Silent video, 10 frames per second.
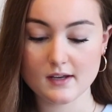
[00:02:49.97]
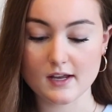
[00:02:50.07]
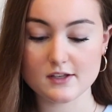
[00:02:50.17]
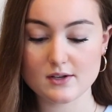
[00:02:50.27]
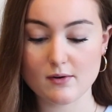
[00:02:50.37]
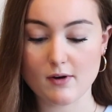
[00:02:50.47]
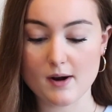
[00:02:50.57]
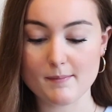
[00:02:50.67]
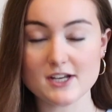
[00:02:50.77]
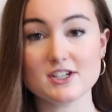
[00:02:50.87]
And so
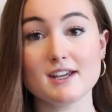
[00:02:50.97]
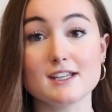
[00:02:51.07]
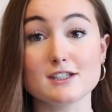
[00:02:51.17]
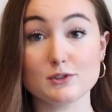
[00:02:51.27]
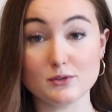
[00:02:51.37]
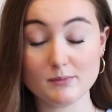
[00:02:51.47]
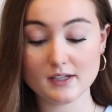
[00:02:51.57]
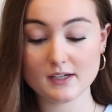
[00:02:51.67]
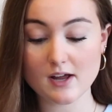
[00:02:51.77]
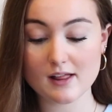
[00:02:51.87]
our budget is $2
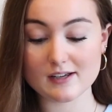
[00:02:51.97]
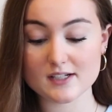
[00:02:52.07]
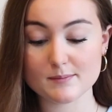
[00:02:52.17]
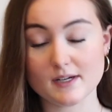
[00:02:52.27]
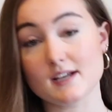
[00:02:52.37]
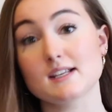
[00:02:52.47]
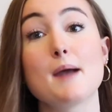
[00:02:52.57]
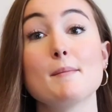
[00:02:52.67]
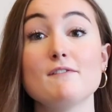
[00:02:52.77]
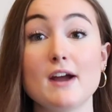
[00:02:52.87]
million because
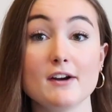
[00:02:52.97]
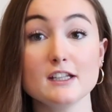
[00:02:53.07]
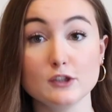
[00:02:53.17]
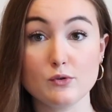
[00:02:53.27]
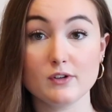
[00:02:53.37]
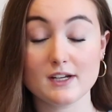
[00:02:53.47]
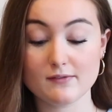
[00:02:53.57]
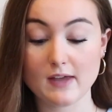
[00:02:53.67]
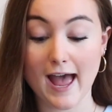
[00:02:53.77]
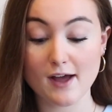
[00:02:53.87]
I'm a very
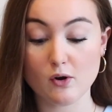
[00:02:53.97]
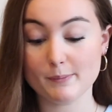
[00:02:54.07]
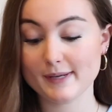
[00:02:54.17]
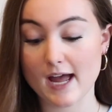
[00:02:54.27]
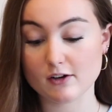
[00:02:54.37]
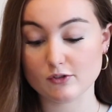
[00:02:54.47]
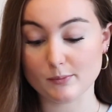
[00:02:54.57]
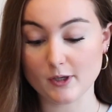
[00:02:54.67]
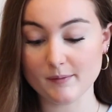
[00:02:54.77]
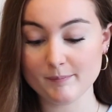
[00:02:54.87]
lucrative at-home cat
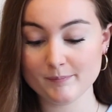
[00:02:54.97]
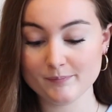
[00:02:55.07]
groomer.